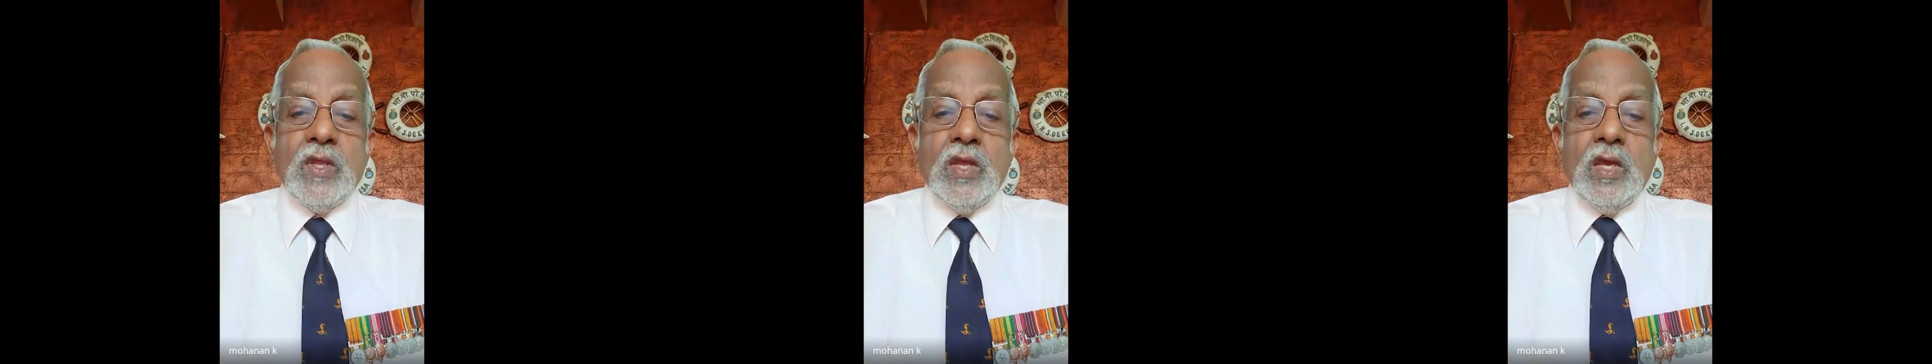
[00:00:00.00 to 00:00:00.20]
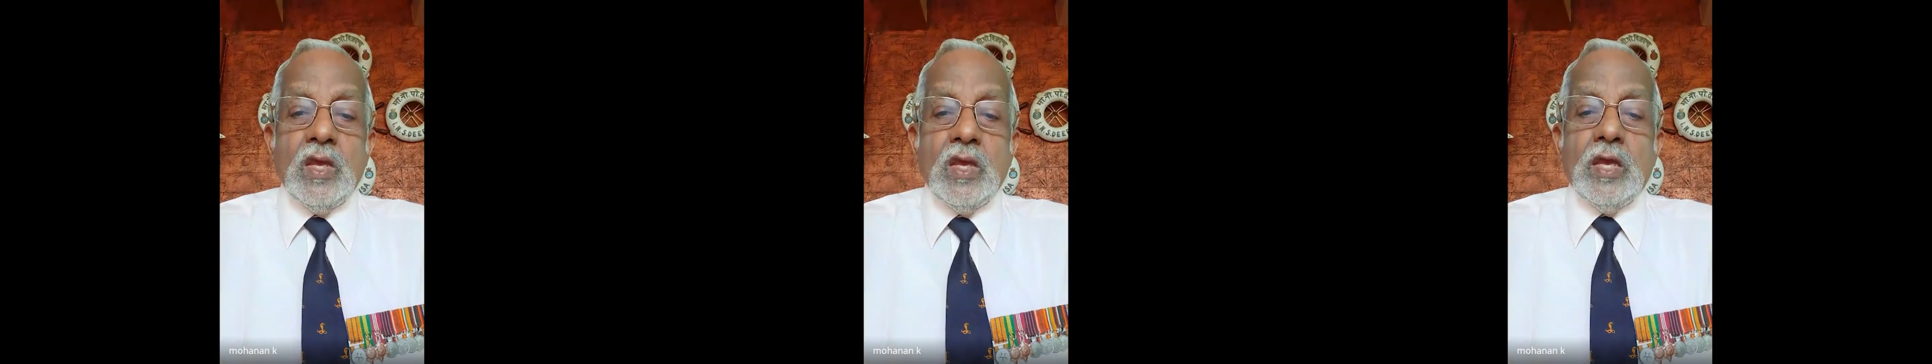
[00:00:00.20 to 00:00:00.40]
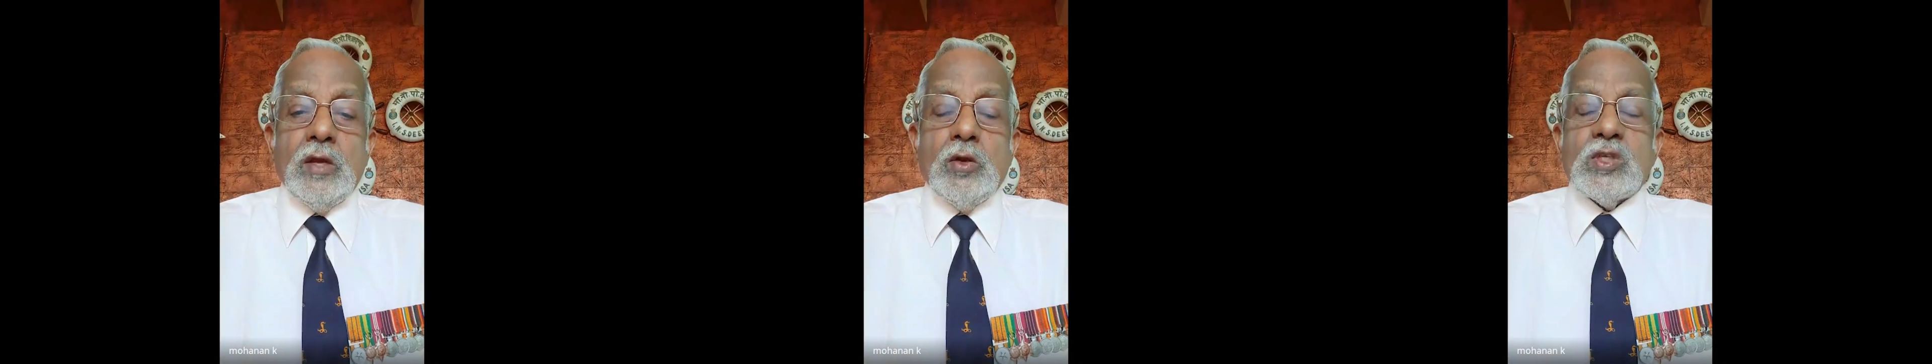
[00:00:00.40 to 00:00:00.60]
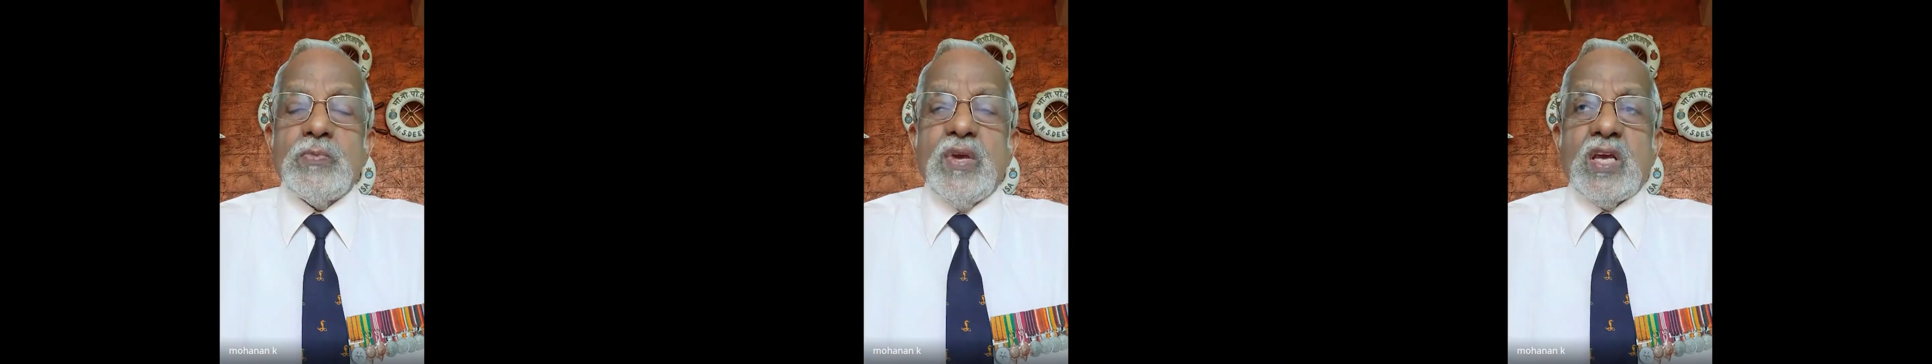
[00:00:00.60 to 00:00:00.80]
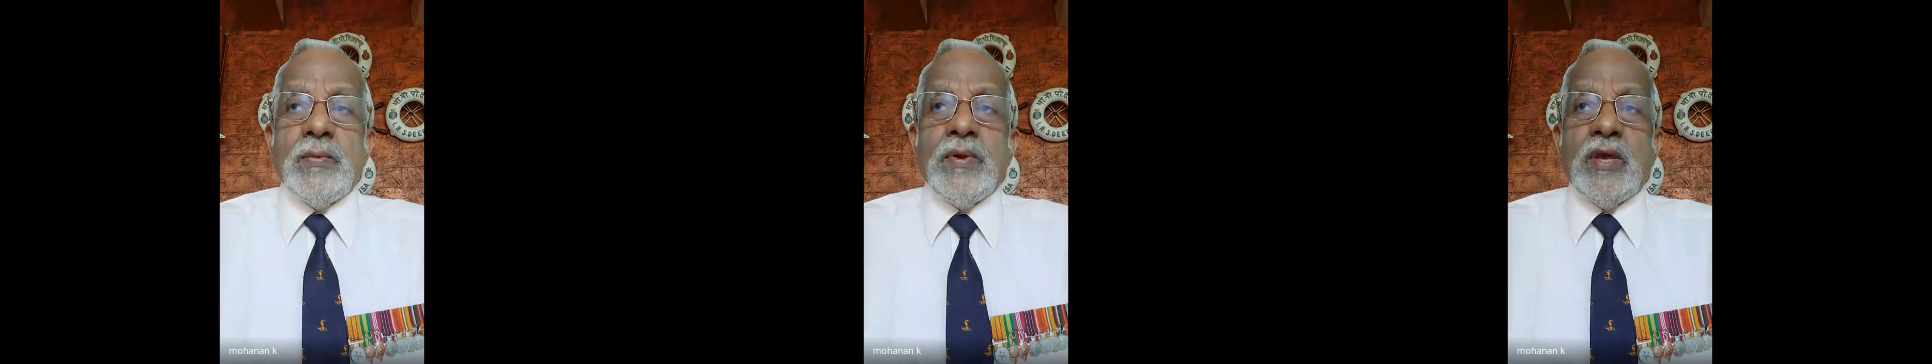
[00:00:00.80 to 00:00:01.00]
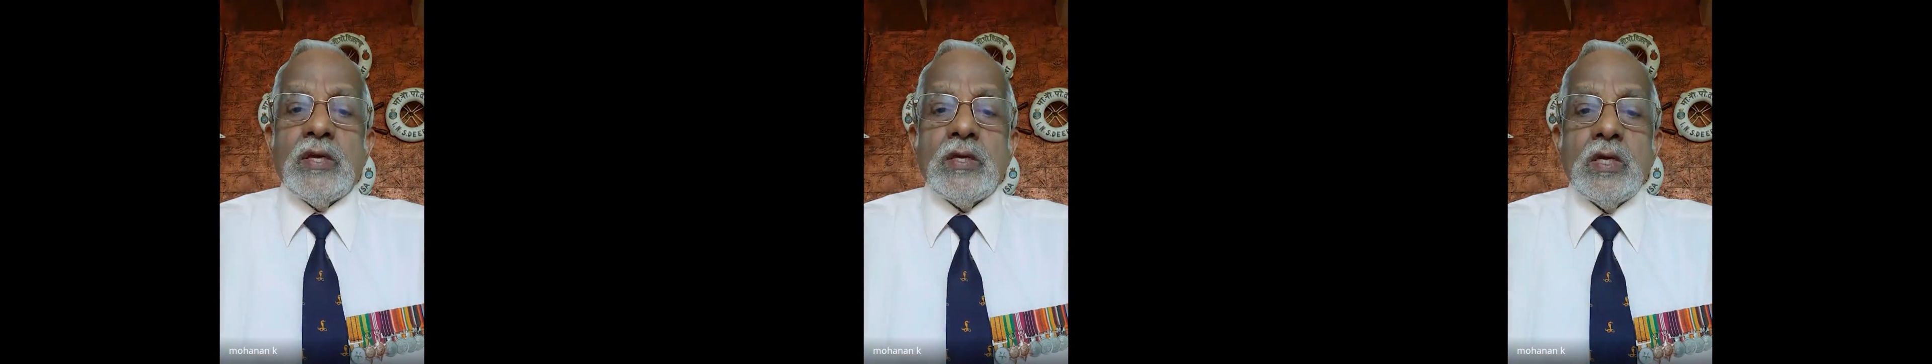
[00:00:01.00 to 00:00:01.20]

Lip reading: It was becoming